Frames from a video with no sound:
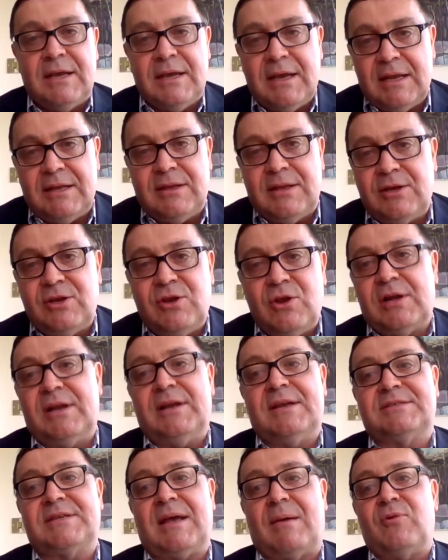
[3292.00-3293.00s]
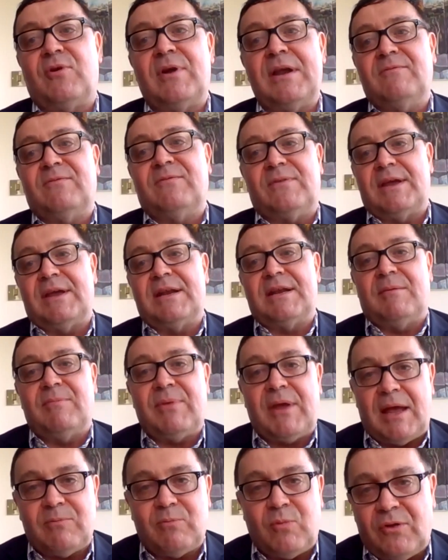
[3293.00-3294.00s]
in the nuclear submarine fleet
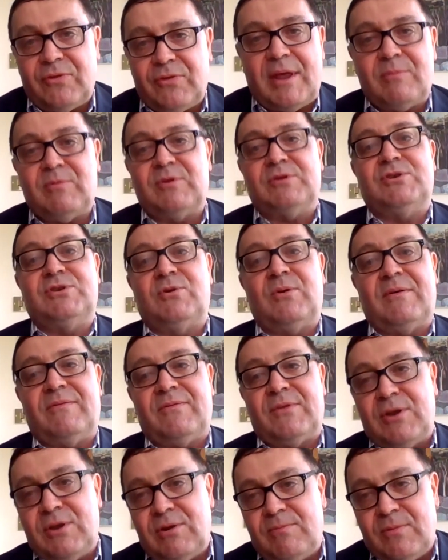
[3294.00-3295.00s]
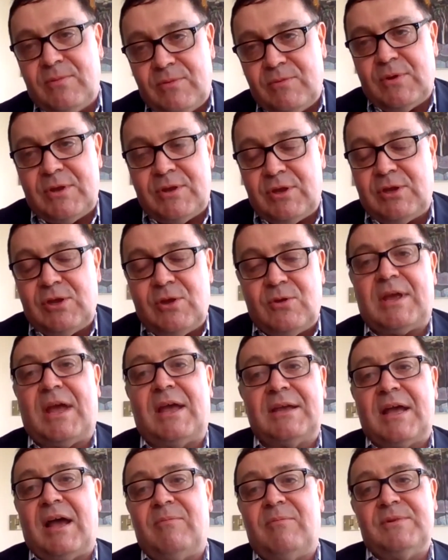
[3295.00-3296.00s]
about what they will do if the
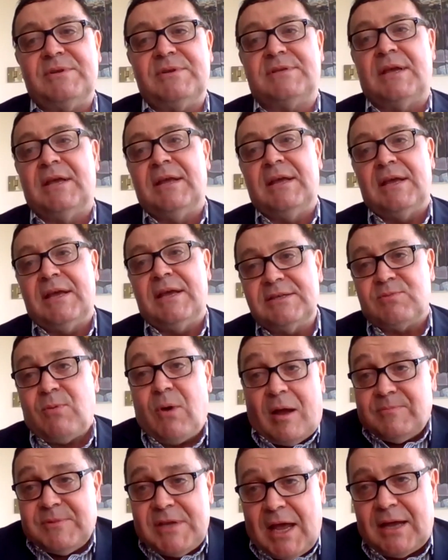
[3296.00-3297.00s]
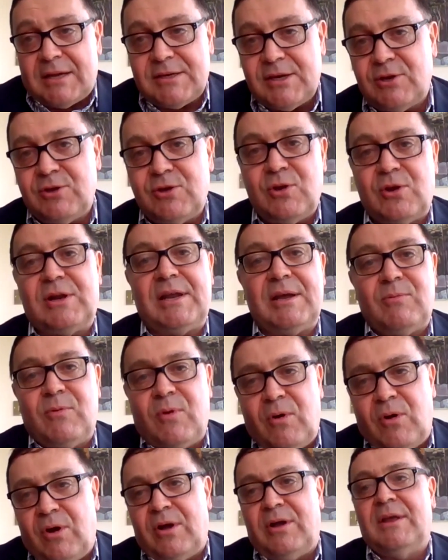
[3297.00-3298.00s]
UK government is wiped out in a nuclear
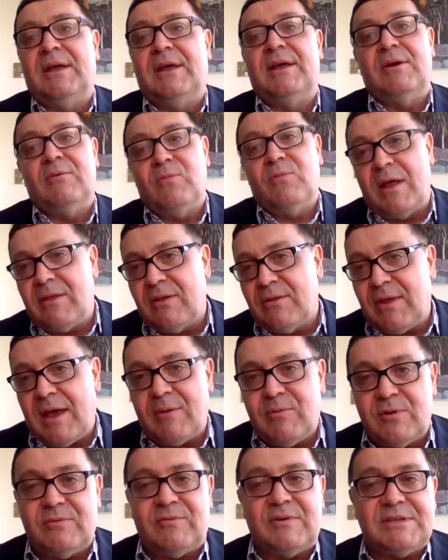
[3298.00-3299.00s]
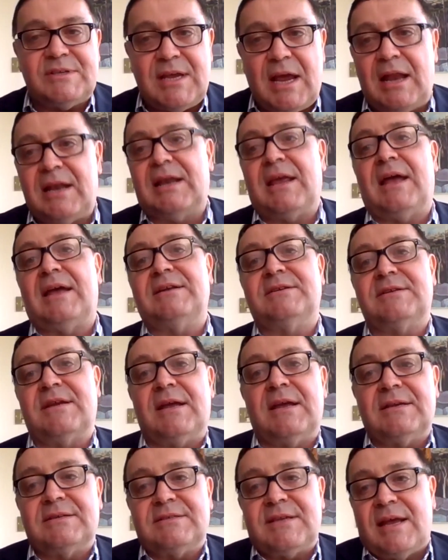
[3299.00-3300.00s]
war, whether they will retaliate,
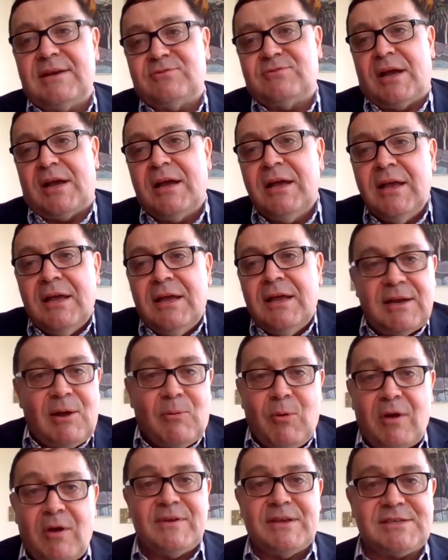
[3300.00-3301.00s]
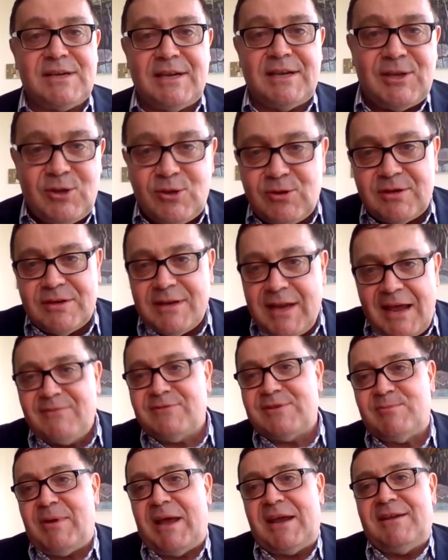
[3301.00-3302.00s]
etc. Now, obviously, you didn't have
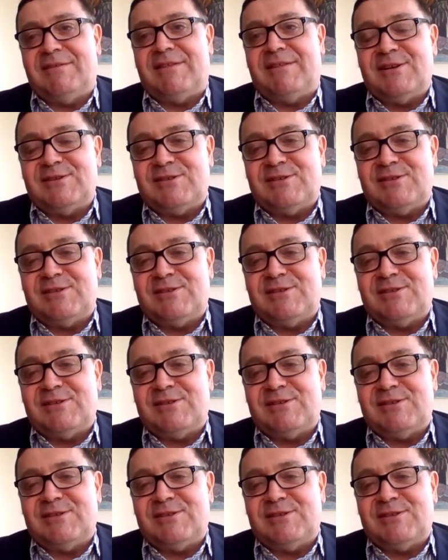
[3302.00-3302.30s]
to make that